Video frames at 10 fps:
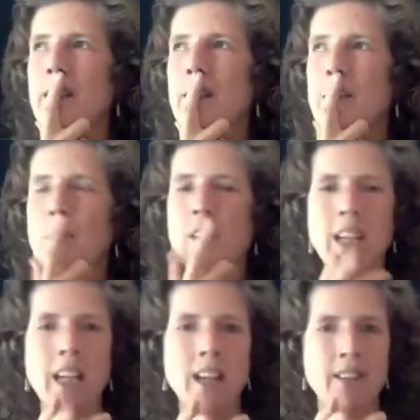the
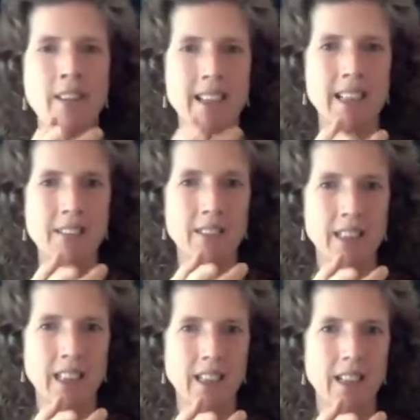body key of
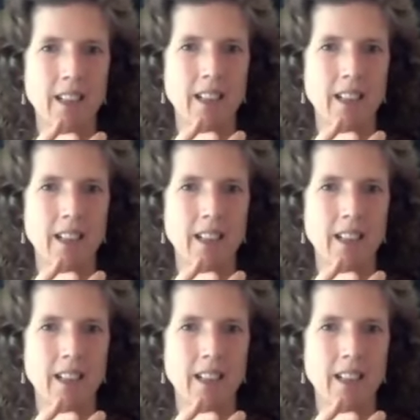activity.